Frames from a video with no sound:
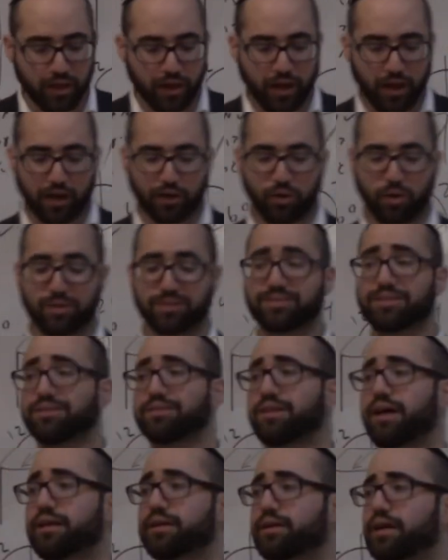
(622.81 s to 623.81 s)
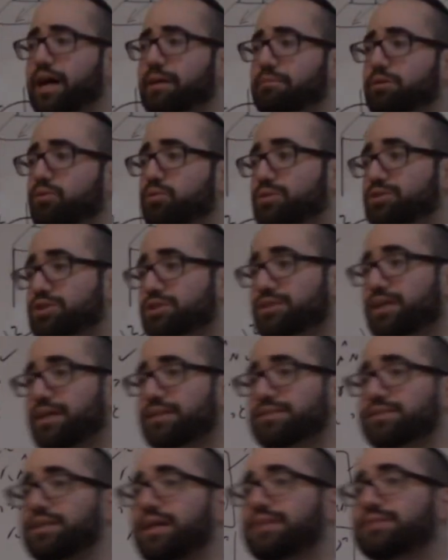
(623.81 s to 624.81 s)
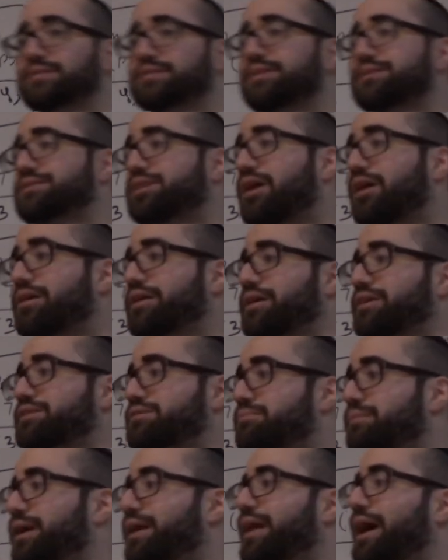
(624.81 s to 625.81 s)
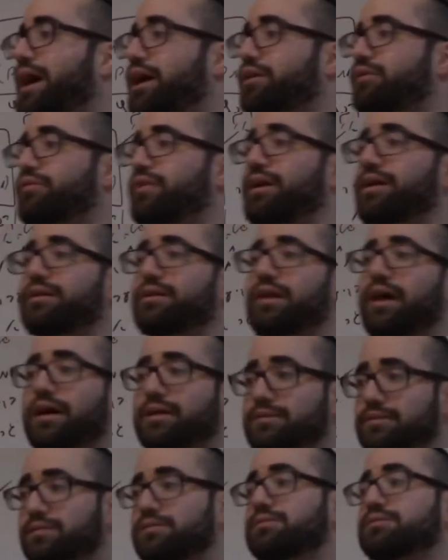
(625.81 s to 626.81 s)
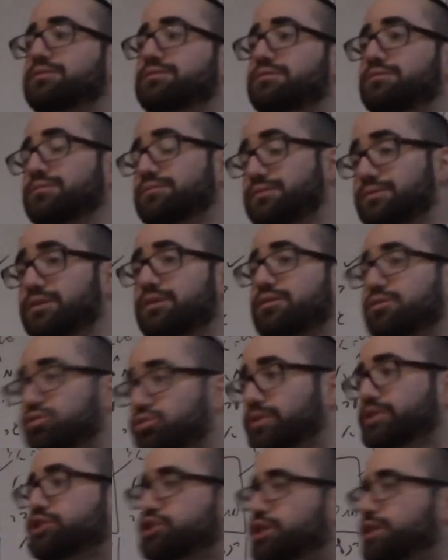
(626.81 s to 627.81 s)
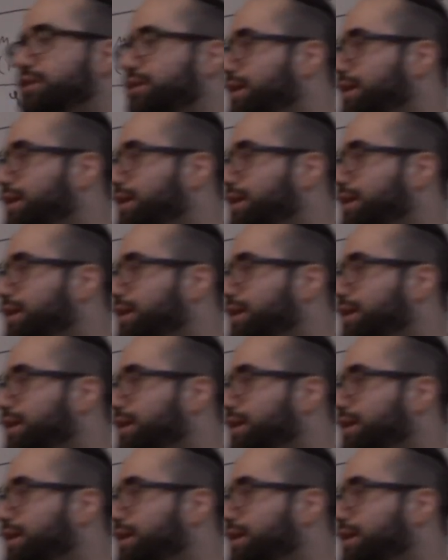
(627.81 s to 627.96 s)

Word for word: According to the Tanna Kamma, which says that since honey is made out of a non-secretion,